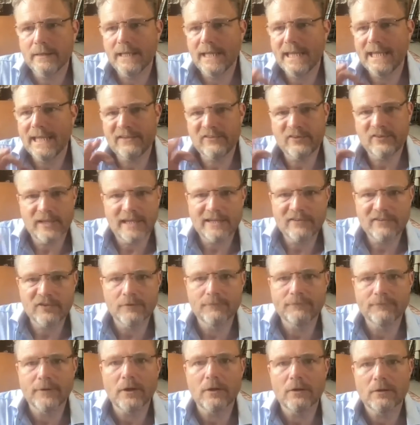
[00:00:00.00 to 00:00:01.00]
it, it
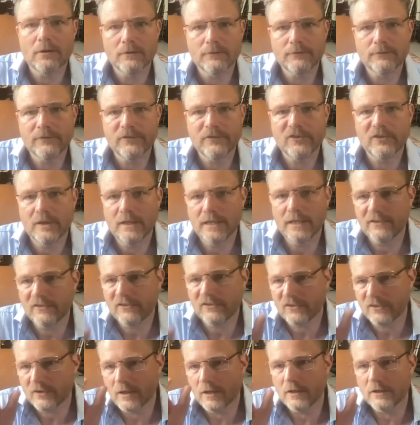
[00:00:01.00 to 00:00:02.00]
evolves, that it
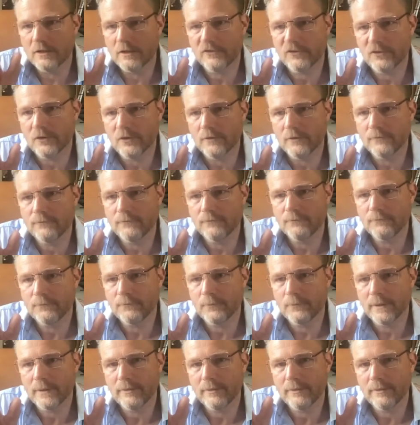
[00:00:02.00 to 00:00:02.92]
starts off with